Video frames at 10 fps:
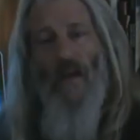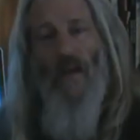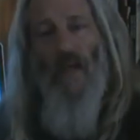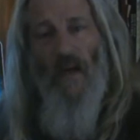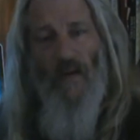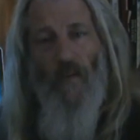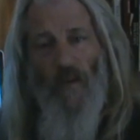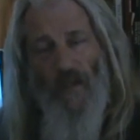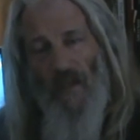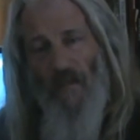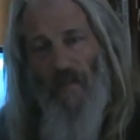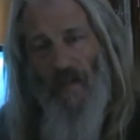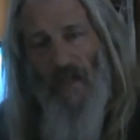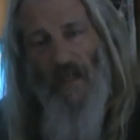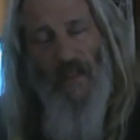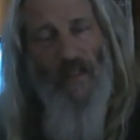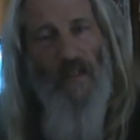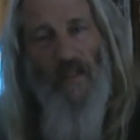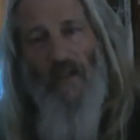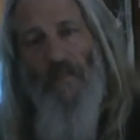Carry on watching, please
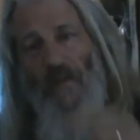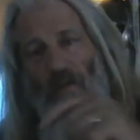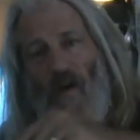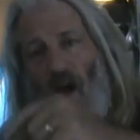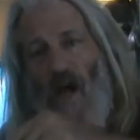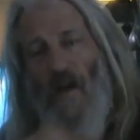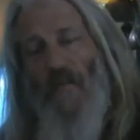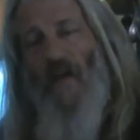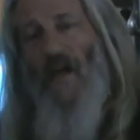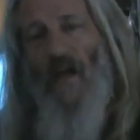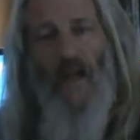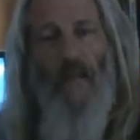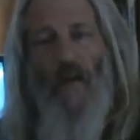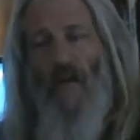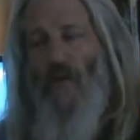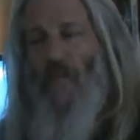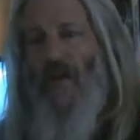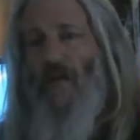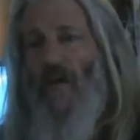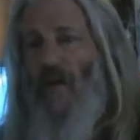subscribe. I will be
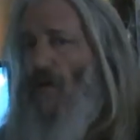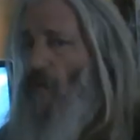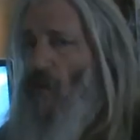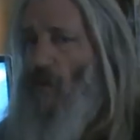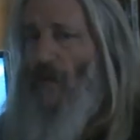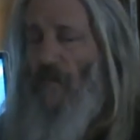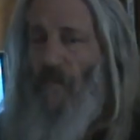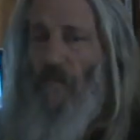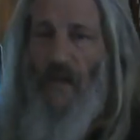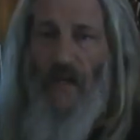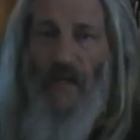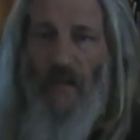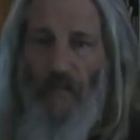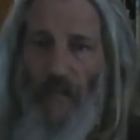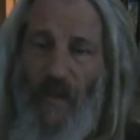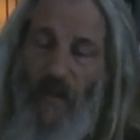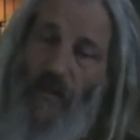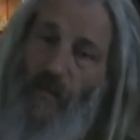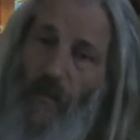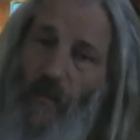doing a lot more different beers, and we'll be doing some
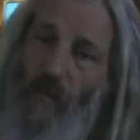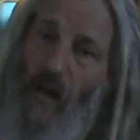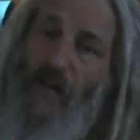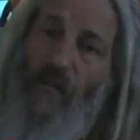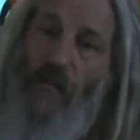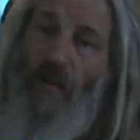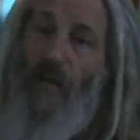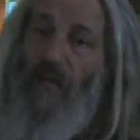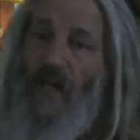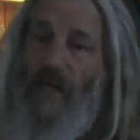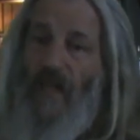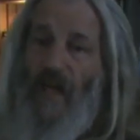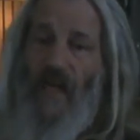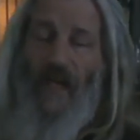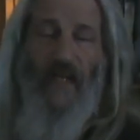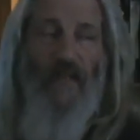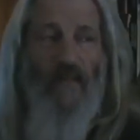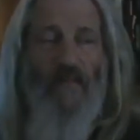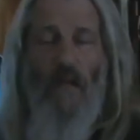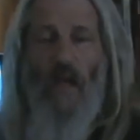more microbreweries and
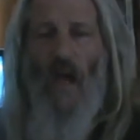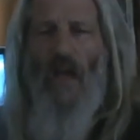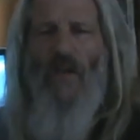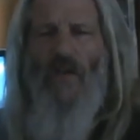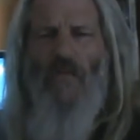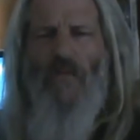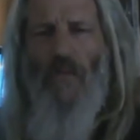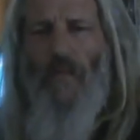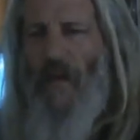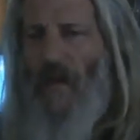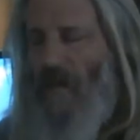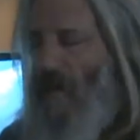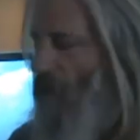unusual beers.